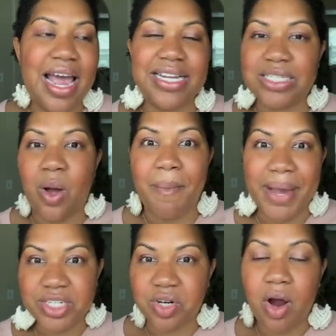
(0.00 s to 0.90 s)
And so I'll
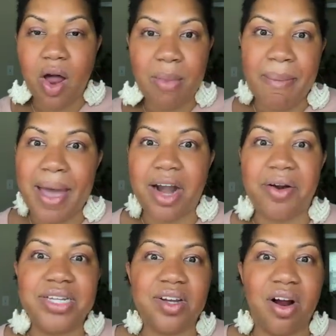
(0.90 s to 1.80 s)
make sure all my
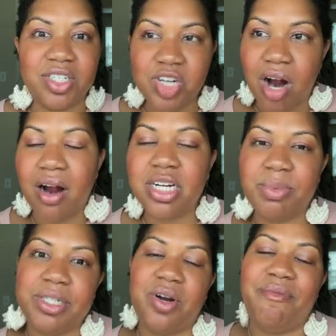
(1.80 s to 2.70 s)
batteries are charged,
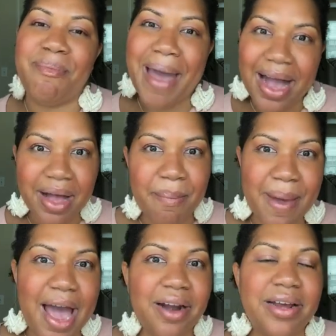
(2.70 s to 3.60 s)
make sure I back up
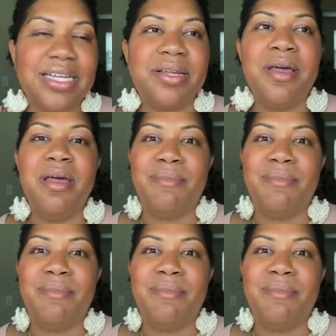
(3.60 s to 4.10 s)
batteries,